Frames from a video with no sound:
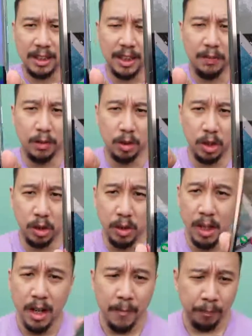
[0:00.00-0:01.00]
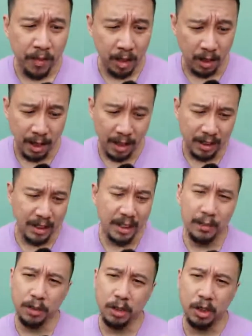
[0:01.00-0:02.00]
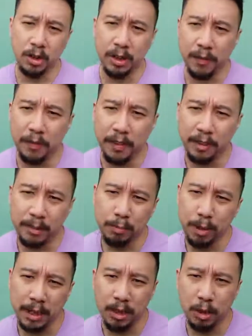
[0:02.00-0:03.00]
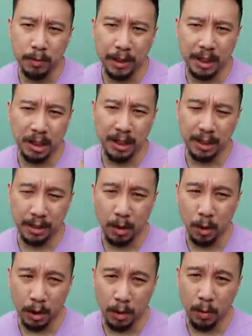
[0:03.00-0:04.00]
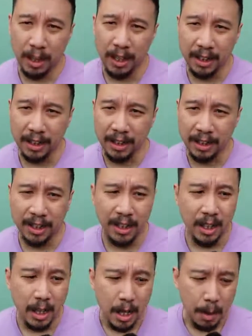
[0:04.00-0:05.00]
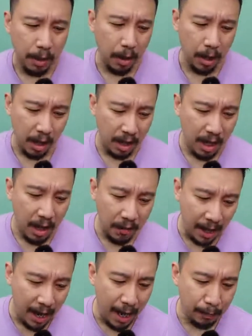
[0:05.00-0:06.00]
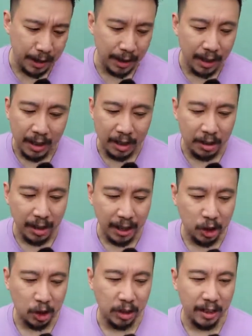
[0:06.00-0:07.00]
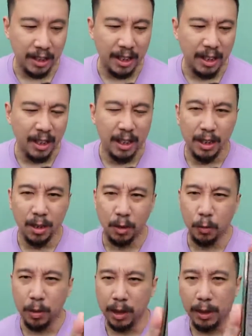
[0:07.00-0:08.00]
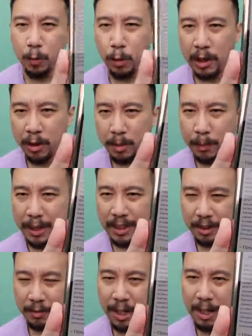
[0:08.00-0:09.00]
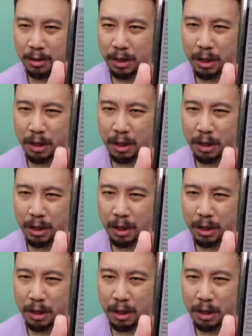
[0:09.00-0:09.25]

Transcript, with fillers: Z Fold 2. The Z Fold 2, it feels pretty cool because you can hold it one hand easily, but a lot of apps, you actually look really weird because of how